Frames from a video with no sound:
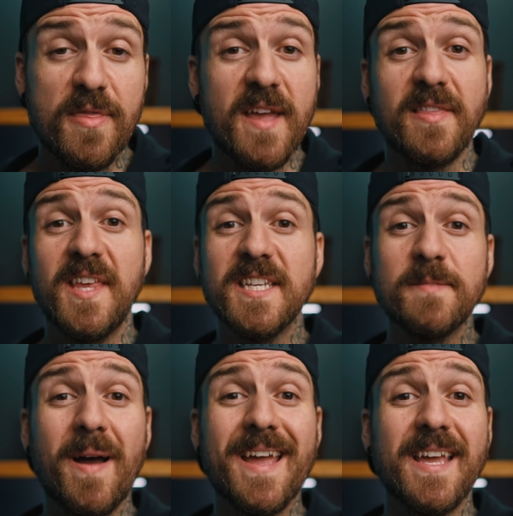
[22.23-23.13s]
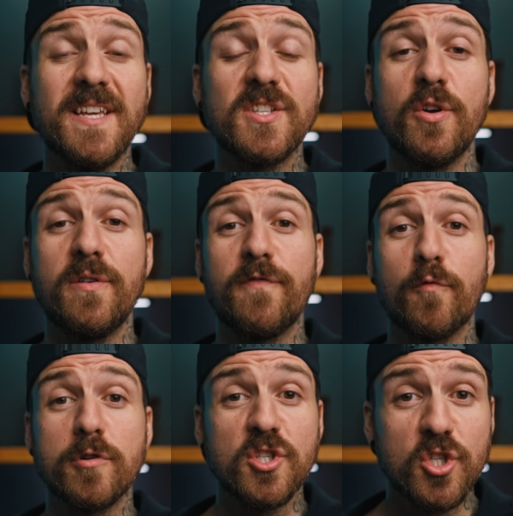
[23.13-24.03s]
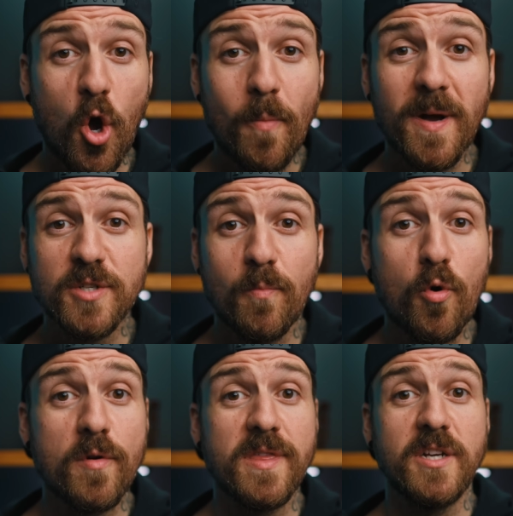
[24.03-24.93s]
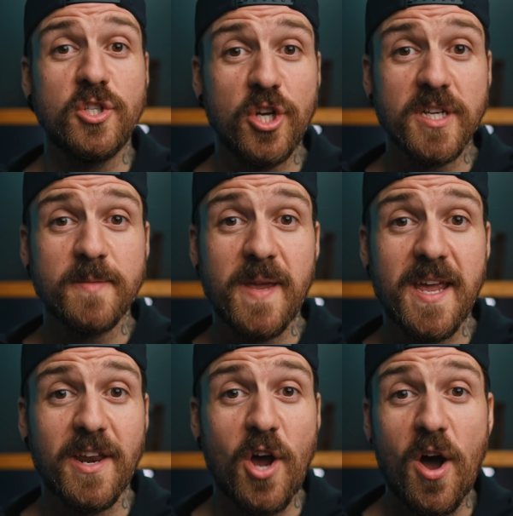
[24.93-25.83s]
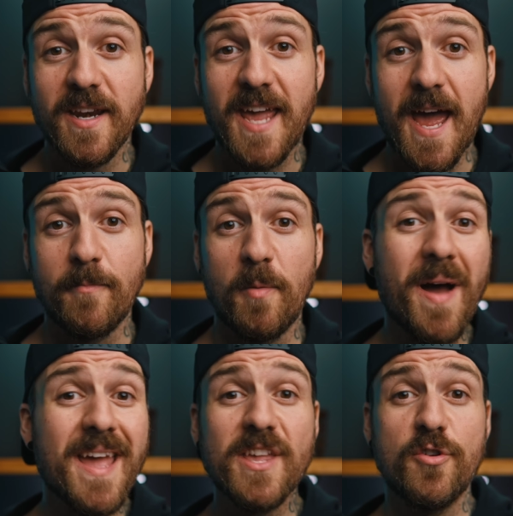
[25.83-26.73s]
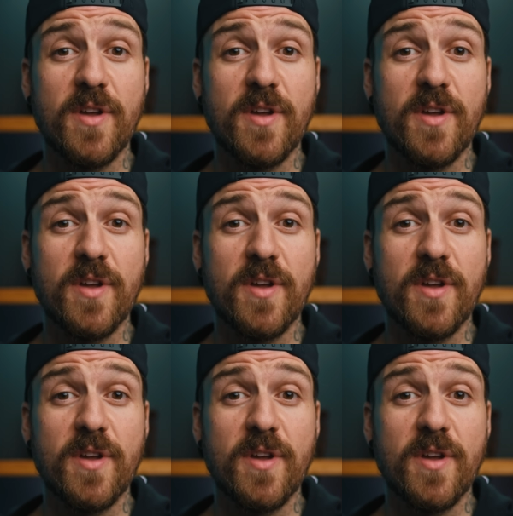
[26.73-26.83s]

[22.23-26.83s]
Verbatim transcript: thing, this mic is good for so much more than just being an on-camera mic. You